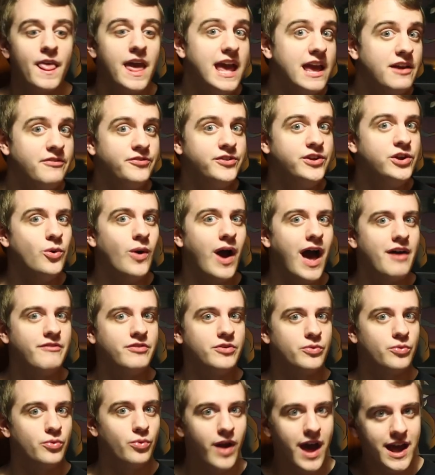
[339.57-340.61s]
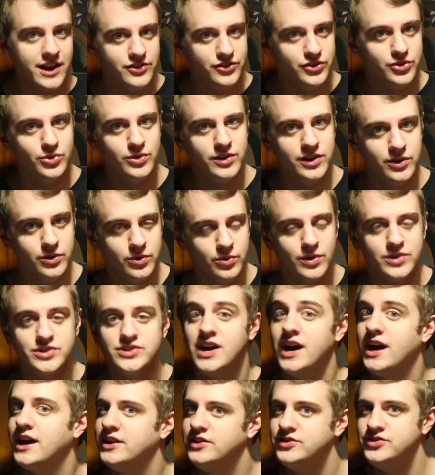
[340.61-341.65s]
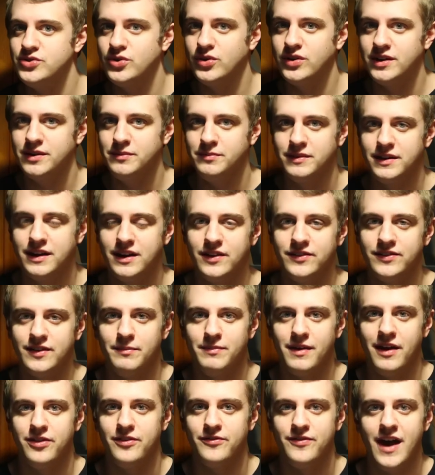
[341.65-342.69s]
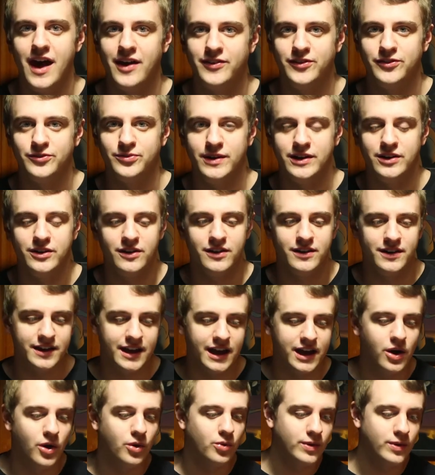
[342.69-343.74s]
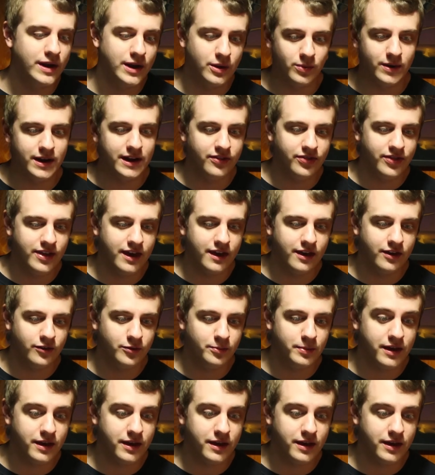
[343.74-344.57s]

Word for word: if you have it read to you, which I enjoy because I'm not the fastest reader and I go reread things